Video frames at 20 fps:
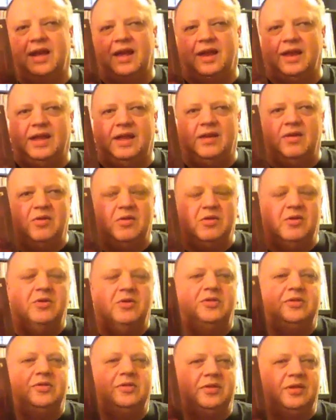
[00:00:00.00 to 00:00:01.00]
And I
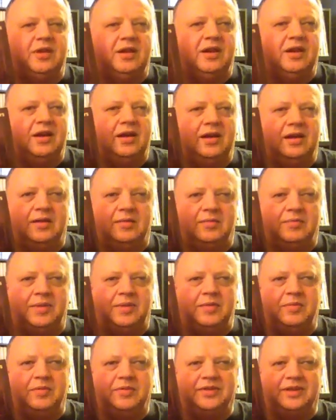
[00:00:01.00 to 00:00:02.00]
urge
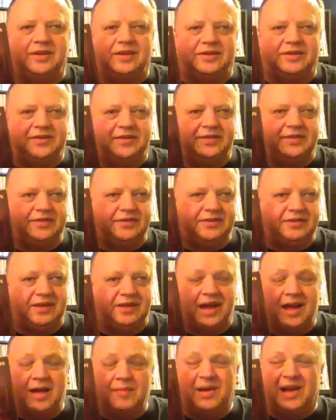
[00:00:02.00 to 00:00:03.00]
people to listen to
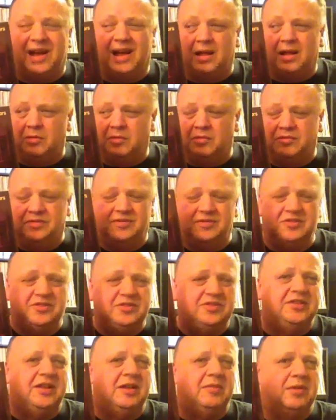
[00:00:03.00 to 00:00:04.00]
ABBA albums, not
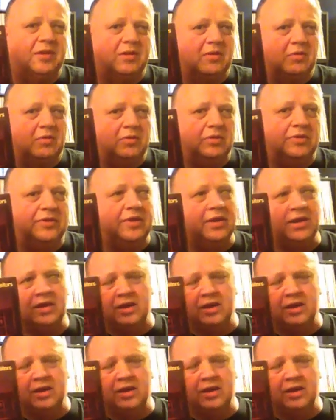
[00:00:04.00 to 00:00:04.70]
just ABBA Gold.